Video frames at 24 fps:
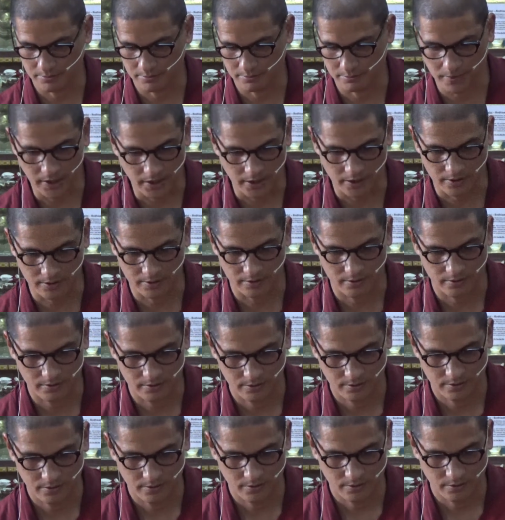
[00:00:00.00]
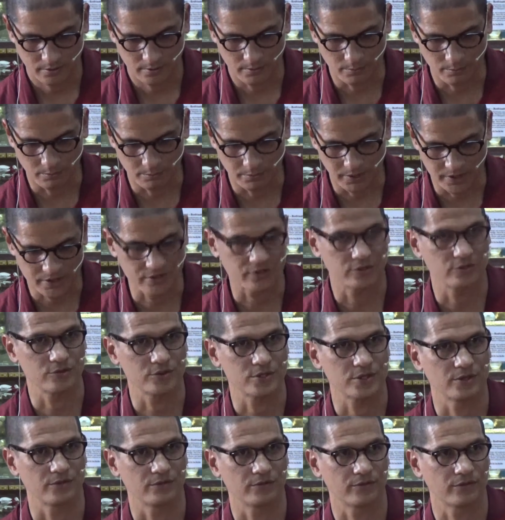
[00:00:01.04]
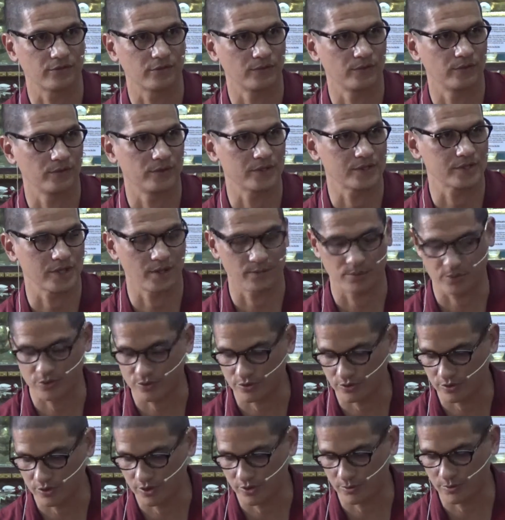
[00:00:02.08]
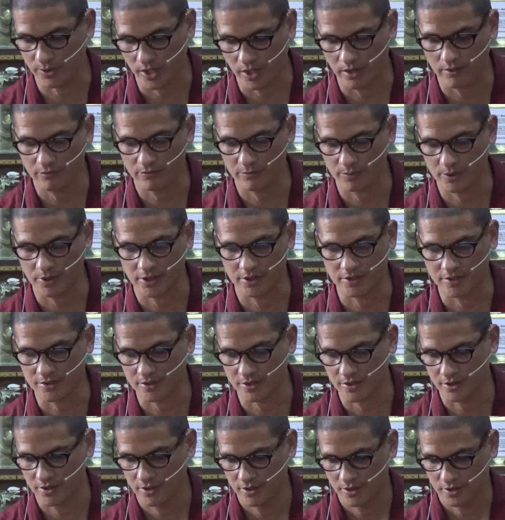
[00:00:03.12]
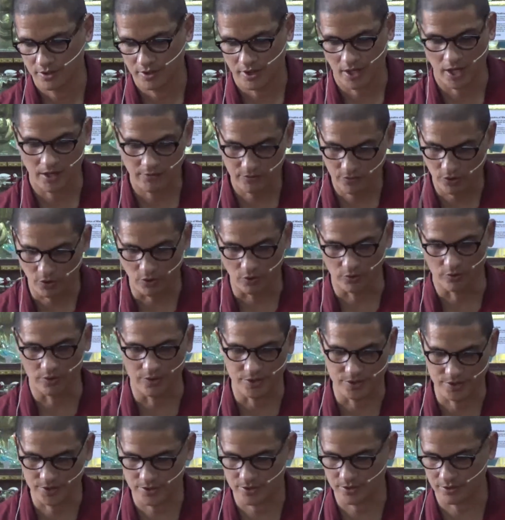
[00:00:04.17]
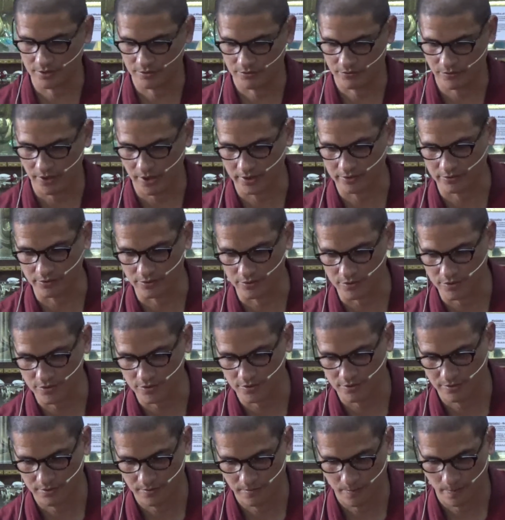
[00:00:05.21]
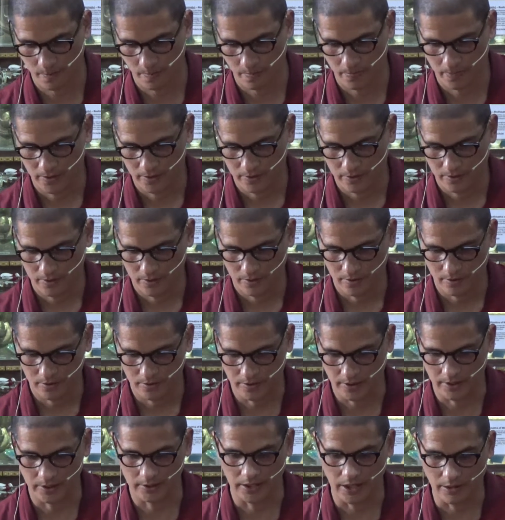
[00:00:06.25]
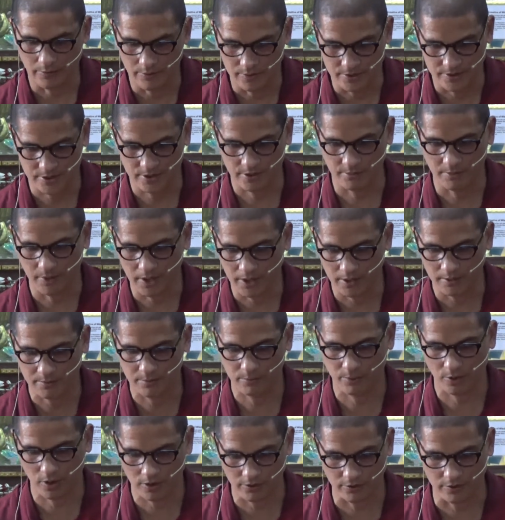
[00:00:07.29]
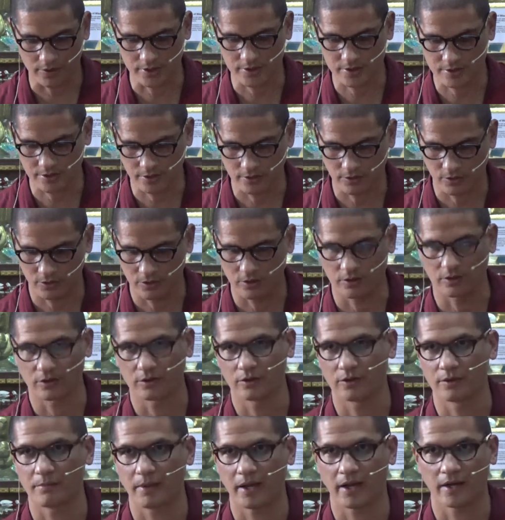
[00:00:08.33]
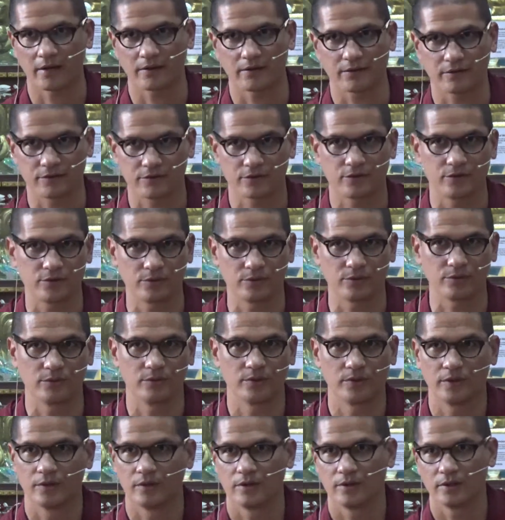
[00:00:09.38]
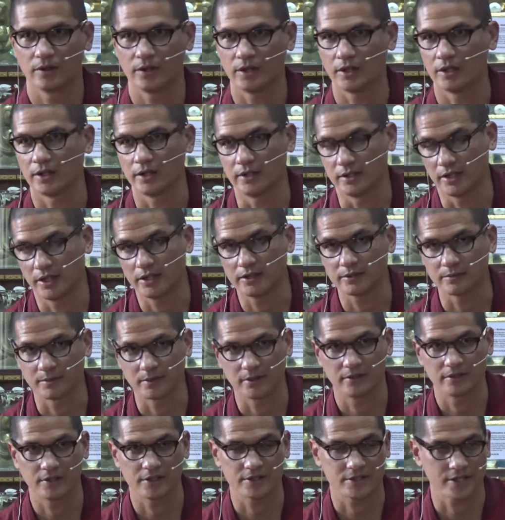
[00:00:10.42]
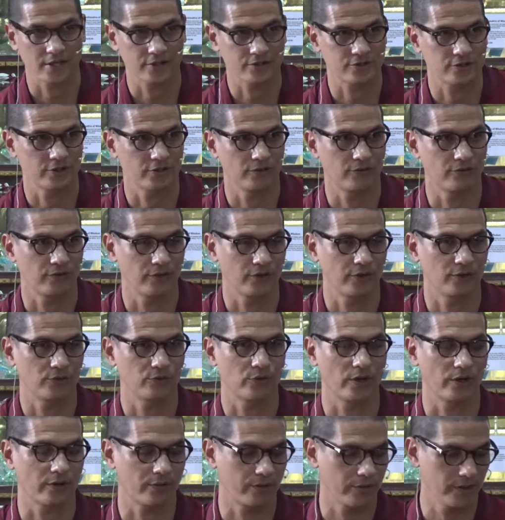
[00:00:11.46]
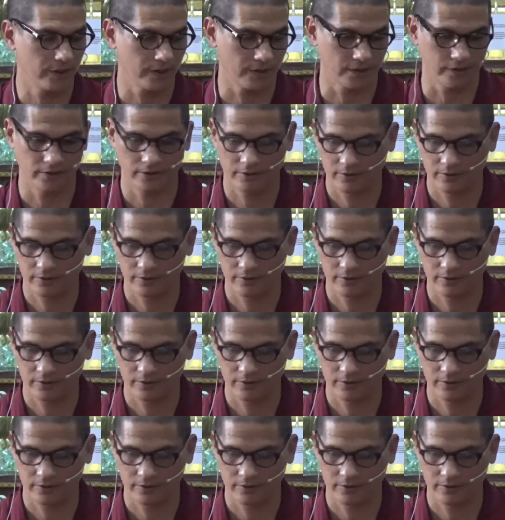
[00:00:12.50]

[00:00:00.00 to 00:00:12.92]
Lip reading: make best use of this opportunity that we have, because having all these factors that allow us to make progress along the path to enlightenment is actually a very rare thing,